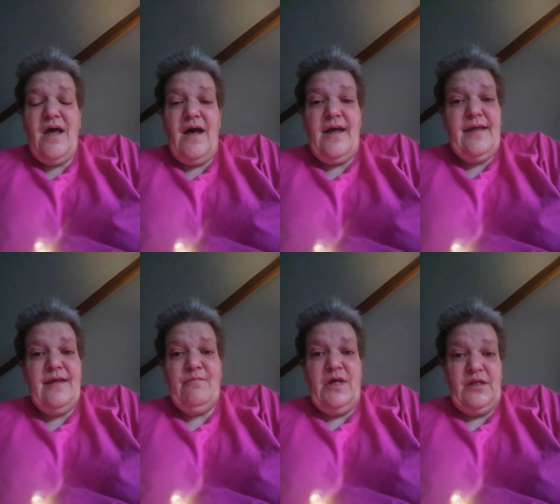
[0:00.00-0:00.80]
I
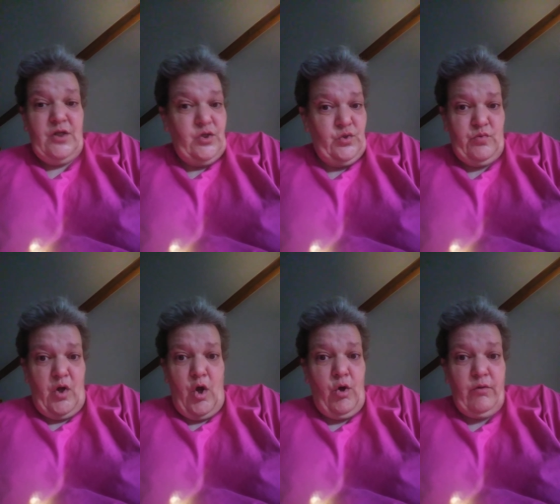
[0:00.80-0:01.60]
am alone
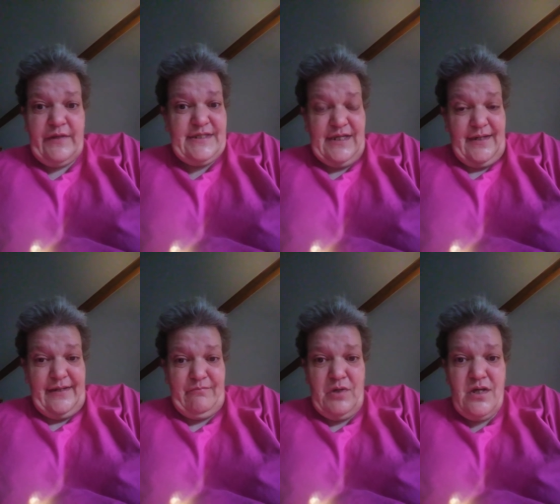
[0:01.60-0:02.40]
all the
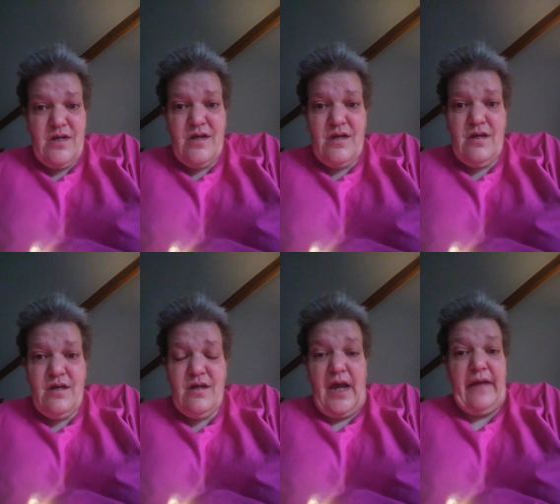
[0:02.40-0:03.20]
time.
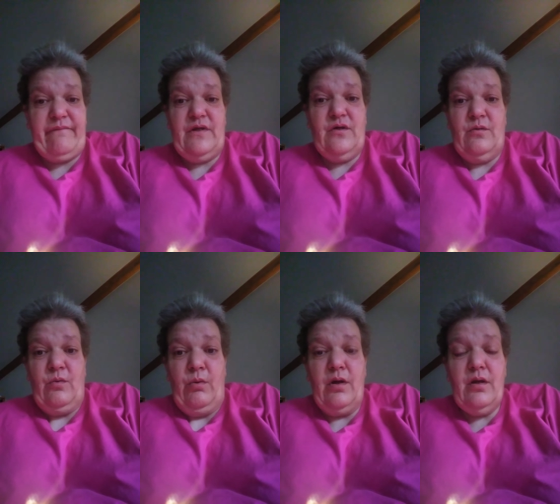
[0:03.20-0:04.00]
I have
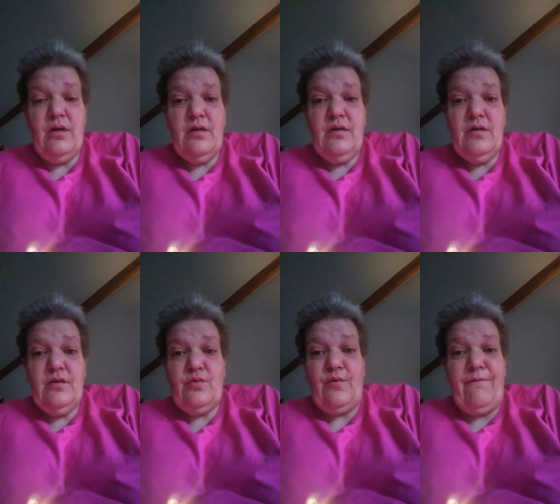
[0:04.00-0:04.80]
no
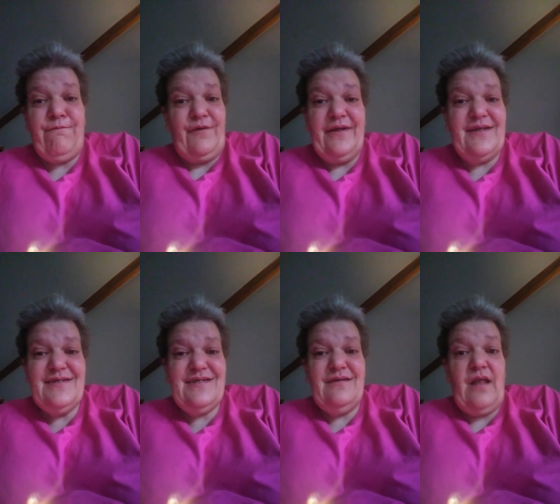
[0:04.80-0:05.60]
real
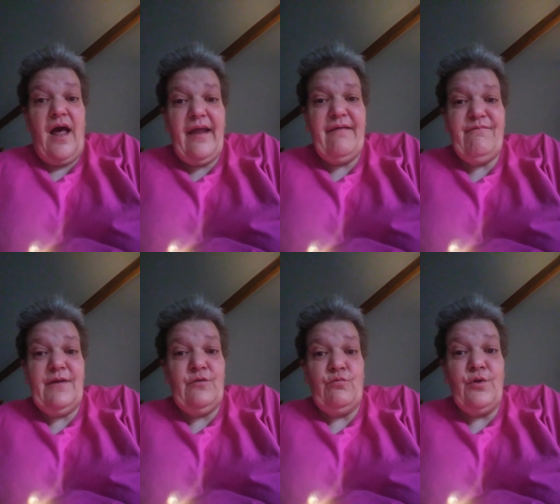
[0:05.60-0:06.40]
friends in life,
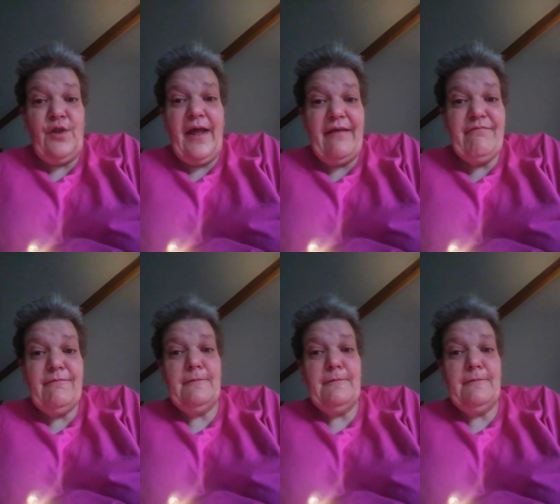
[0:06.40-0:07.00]
in real life.